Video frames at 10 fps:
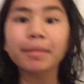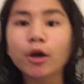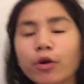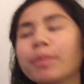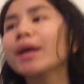gonna
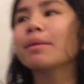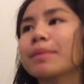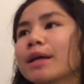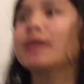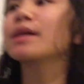go to bed
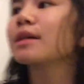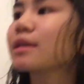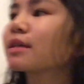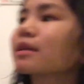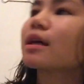
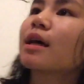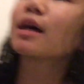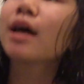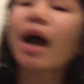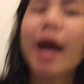because
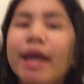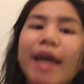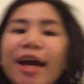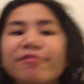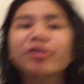I
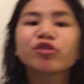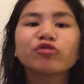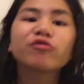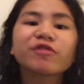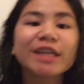have
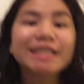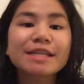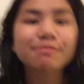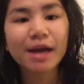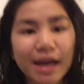to
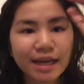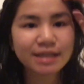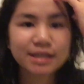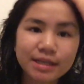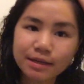fix my
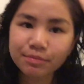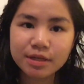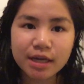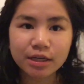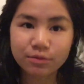sleep
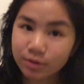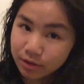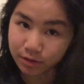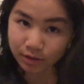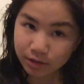
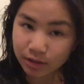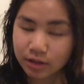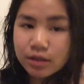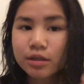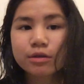schedule
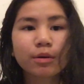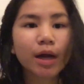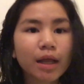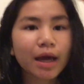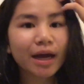so
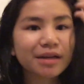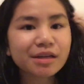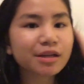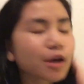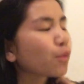I'll
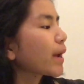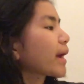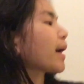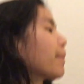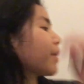actually
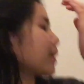wake up